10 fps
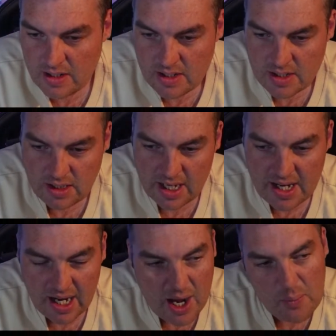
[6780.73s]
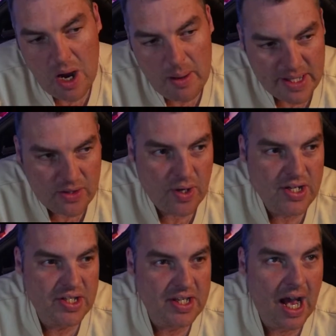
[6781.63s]
The
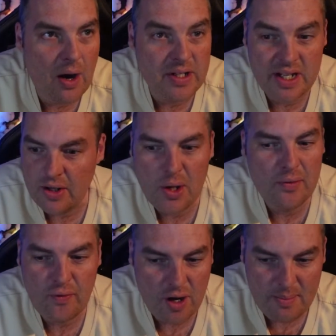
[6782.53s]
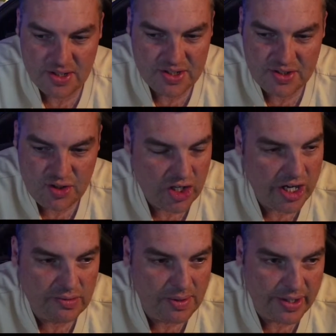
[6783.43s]
reason Carlton didn't go for him is
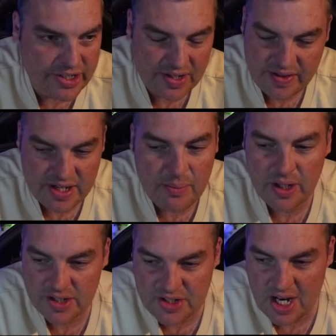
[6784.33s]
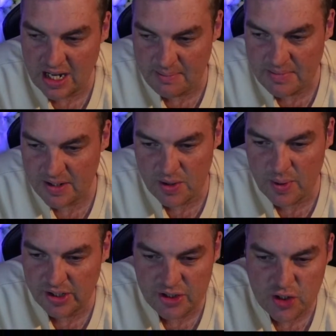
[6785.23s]
GWS said they didn't want to sell him and they
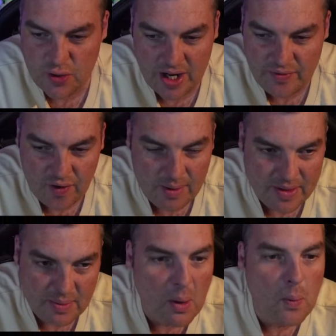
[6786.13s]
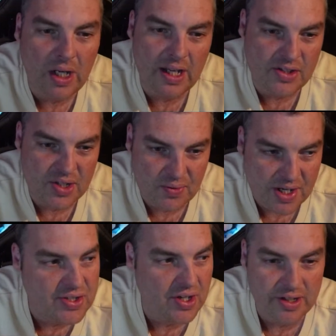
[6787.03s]
wanted to trade for him and they were willing to
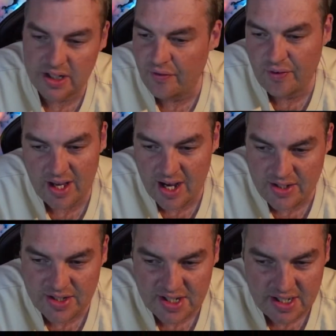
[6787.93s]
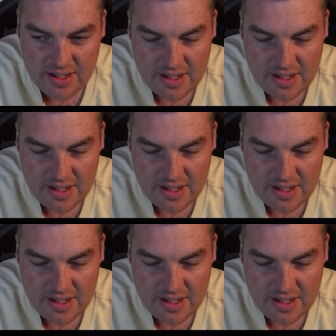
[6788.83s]
risk on into free agency.